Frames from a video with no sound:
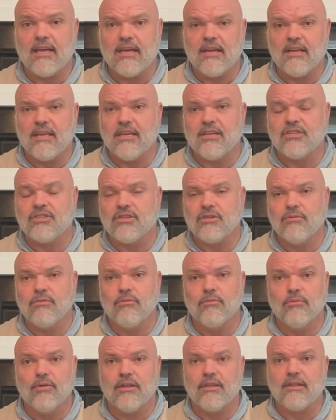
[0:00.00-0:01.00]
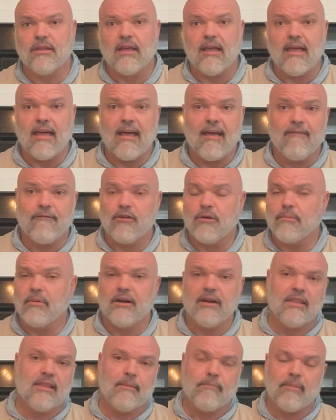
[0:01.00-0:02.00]
an issue with
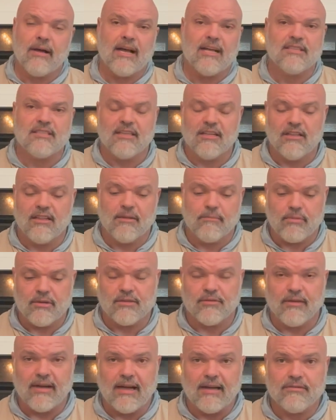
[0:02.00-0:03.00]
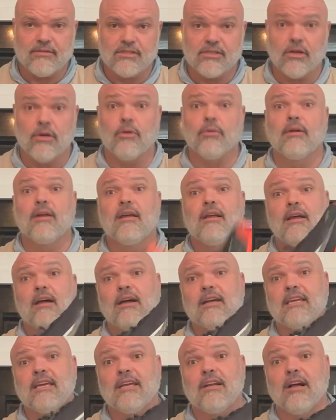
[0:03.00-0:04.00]
everybody that buys the Olympus 5s. So
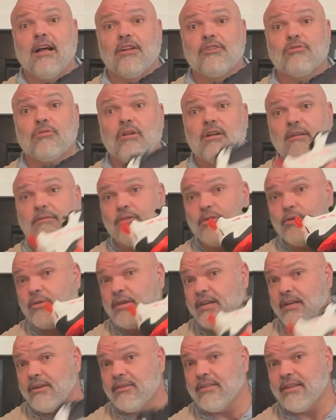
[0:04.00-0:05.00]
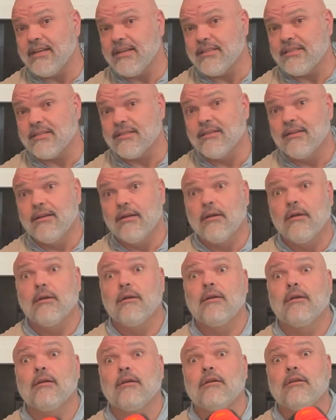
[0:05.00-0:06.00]
again, Altra, if you hear this,
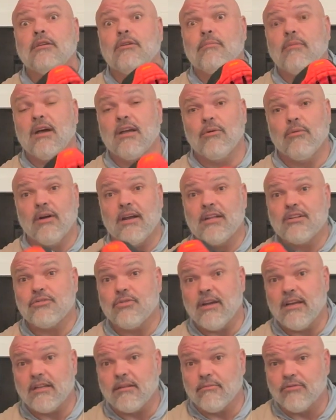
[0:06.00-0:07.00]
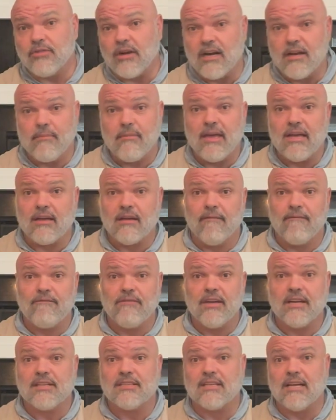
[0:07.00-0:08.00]
you might want to try to make a
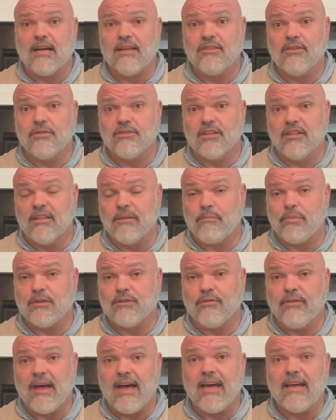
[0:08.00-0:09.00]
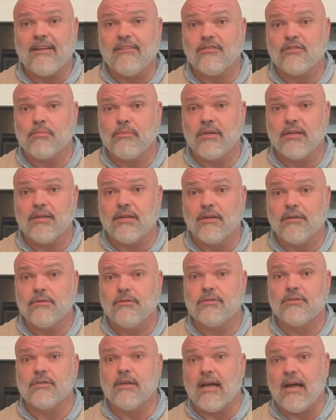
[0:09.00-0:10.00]
fix on those Olympus 5s,
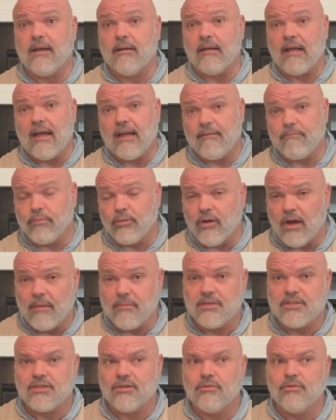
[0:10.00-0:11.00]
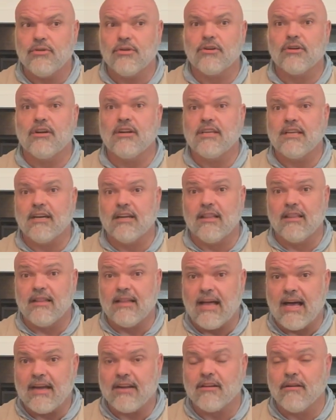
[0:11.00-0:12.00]
because I promise you, you're going to get a
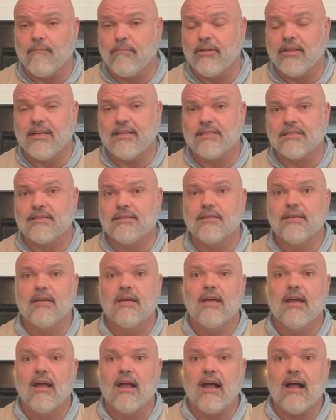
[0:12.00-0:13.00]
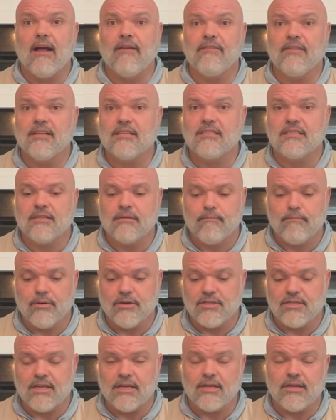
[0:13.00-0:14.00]
lot of complaints on this
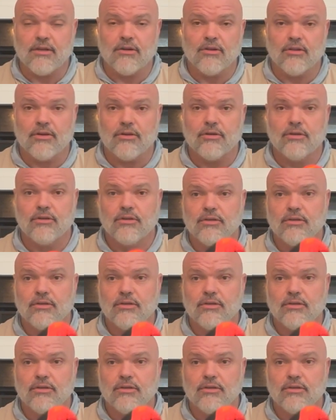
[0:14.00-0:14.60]
particular